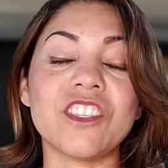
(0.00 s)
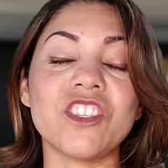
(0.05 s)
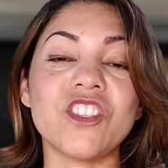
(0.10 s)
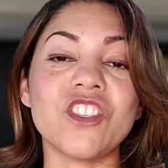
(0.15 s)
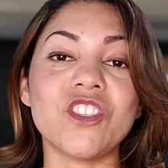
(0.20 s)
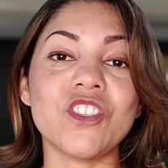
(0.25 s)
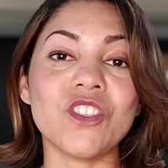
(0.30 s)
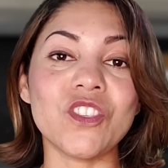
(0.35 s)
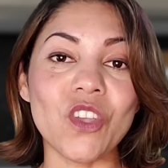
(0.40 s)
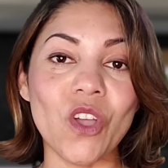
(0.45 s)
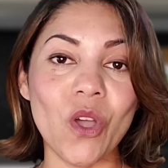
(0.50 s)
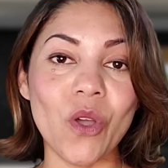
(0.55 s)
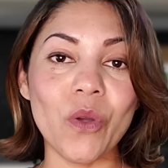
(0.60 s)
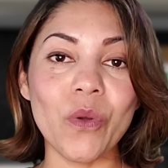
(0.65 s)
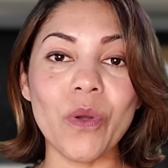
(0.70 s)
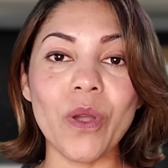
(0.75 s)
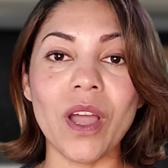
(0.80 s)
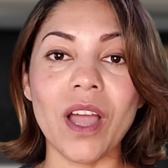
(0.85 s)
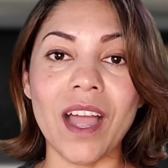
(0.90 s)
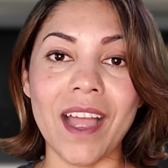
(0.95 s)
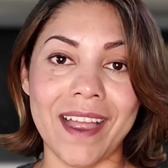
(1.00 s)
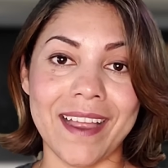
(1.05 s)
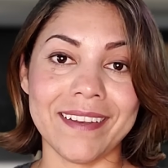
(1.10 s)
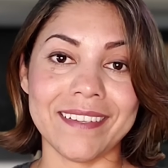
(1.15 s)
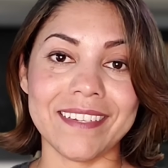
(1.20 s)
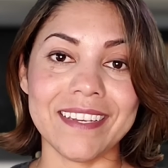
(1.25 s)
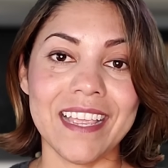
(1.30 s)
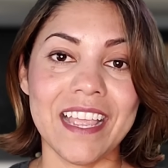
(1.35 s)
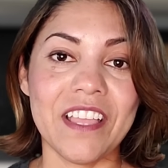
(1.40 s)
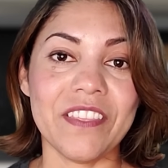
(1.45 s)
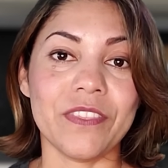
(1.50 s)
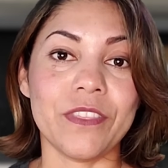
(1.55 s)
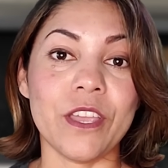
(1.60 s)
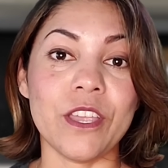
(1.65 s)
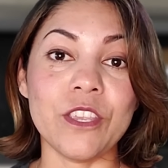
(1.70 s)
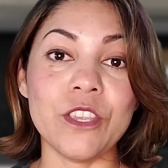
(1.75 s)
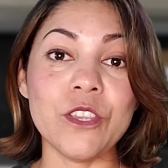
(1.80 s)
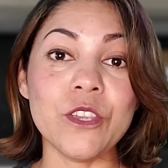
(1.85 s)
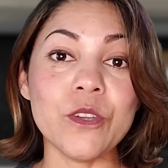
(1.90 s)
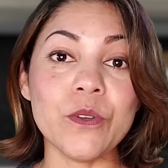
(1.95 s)
so hot
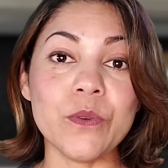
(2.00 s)
that you